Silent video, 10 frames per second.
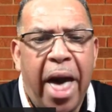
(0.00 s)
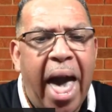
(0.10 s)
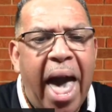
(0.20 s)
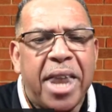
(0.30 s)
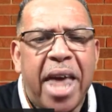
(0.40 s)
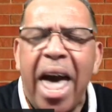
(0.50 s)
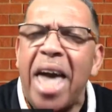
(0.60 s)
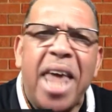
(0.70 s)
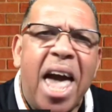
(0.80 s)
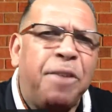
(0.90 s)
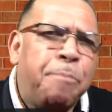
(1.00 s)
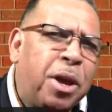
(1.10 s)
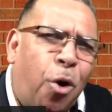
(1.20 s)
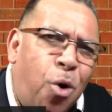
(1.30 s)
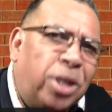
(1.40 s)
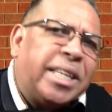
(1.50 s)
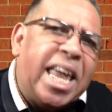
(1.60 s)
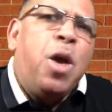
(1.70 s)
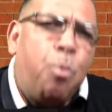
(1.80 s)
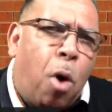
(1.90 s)
And, and, and because
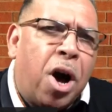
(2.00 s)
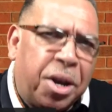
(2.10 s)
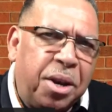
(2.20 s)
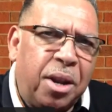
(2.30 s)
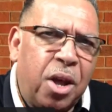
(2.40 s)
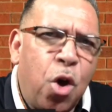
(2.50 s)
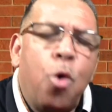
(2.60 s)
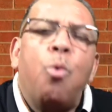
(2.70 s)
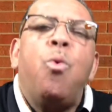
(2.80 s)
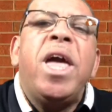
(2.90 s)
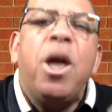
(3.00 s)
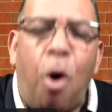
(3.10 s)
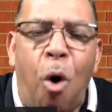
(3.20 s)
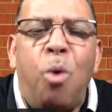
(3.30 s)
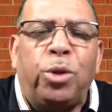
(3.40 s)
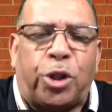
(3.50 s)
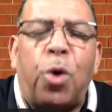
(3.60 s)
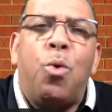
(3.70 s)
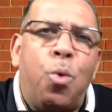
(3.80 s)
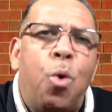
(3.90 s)
he won, we
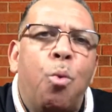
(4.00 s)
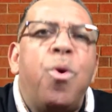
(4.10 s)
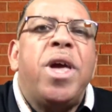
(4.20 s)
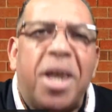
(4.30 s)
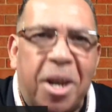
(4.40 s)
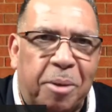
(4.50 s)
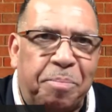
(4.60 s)
also win.